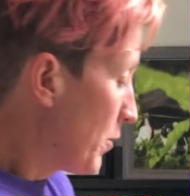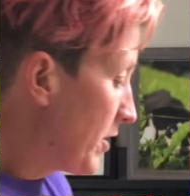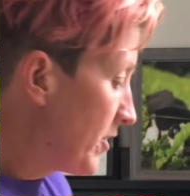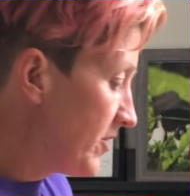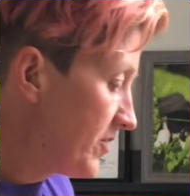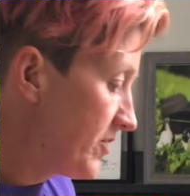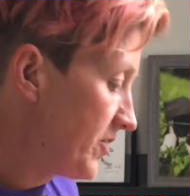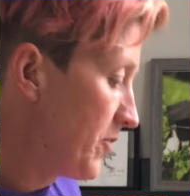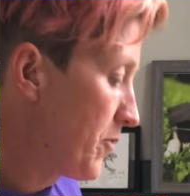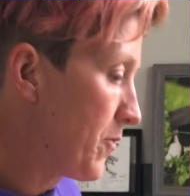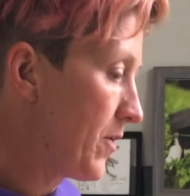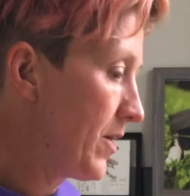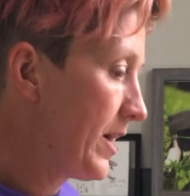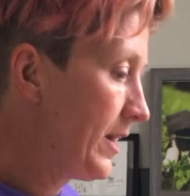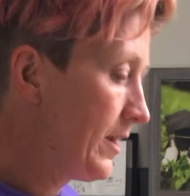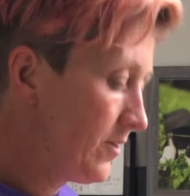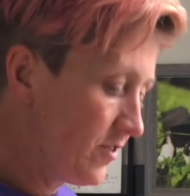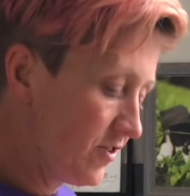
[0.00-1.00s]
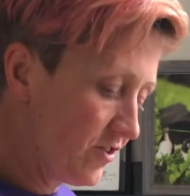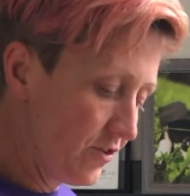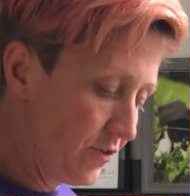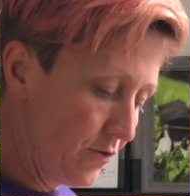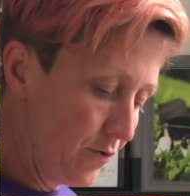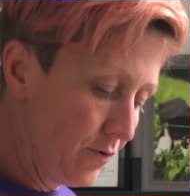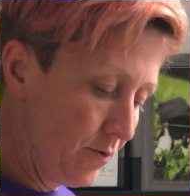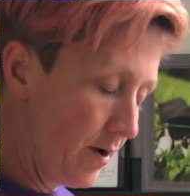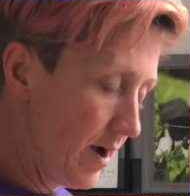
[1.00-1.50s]
we're just going
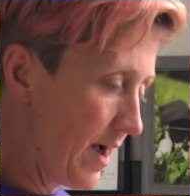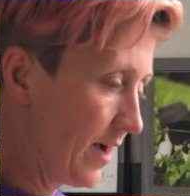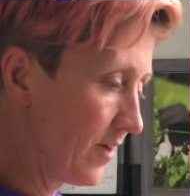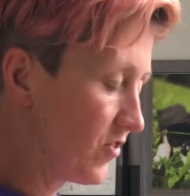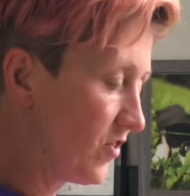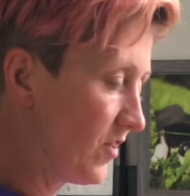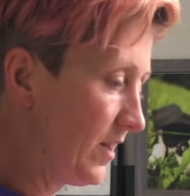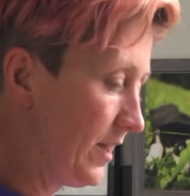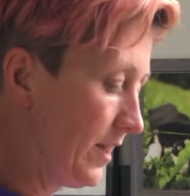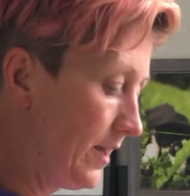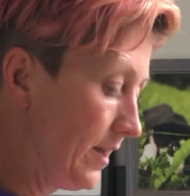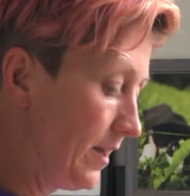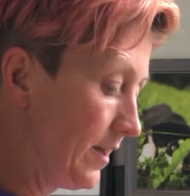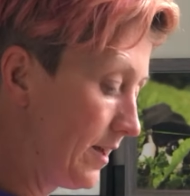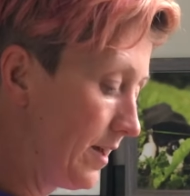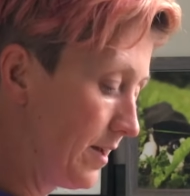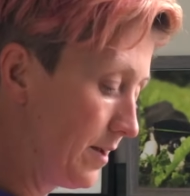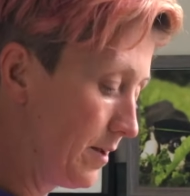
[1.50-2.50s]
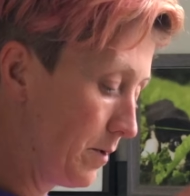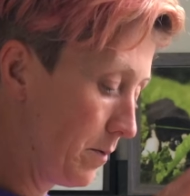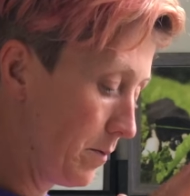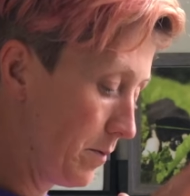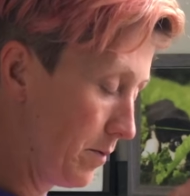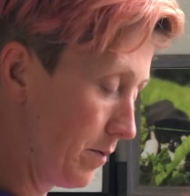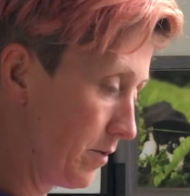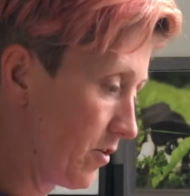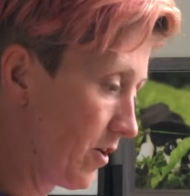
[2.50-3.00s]
to actually
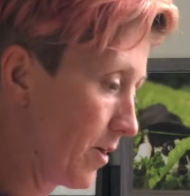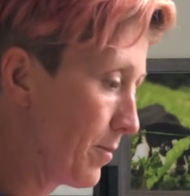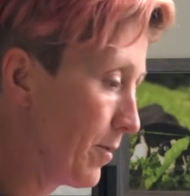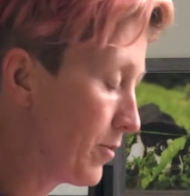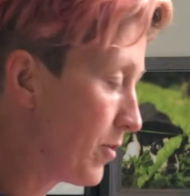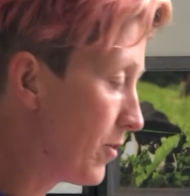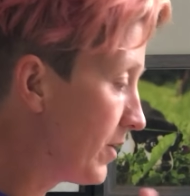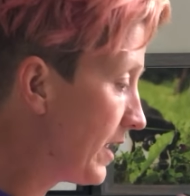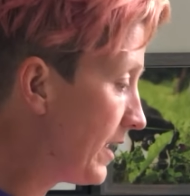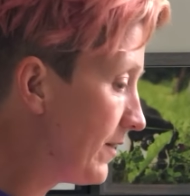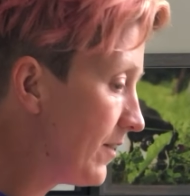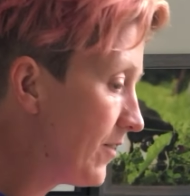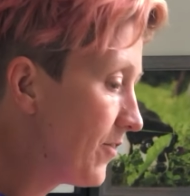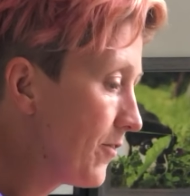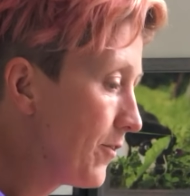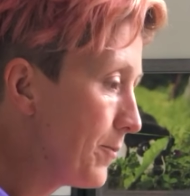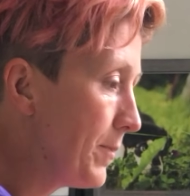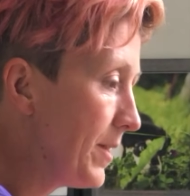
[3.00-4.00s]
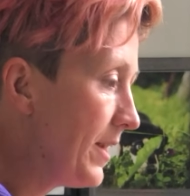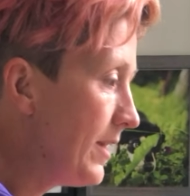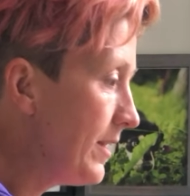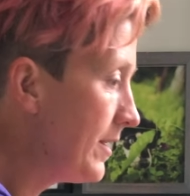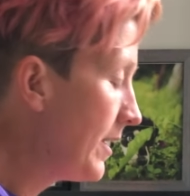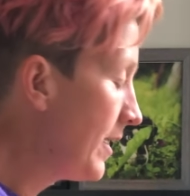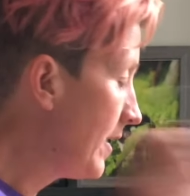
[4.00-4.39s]
talk about hooking this for a minute,